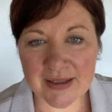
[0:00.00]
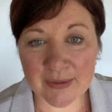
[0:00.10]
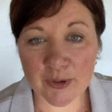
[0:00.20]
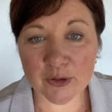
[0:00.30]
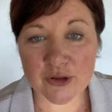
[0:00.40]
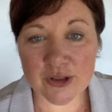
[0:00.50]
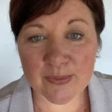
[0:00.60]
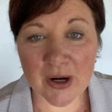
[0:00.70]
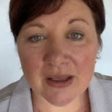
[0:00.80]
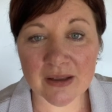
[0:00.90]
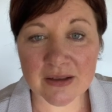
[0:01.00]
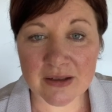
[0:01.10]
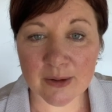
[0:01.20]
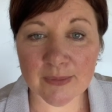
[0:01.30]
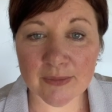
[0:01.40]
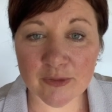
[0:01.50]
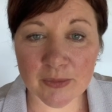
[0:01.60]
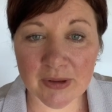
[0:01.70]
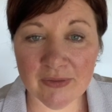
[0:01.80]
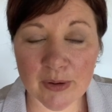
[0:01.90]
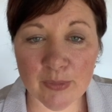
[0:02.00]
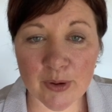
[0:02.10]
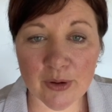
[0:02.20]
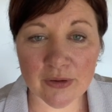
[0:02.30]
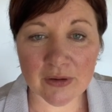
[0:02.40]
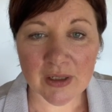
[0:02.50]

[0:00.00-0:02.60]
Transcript: subconscious brain that stop them from giving birth.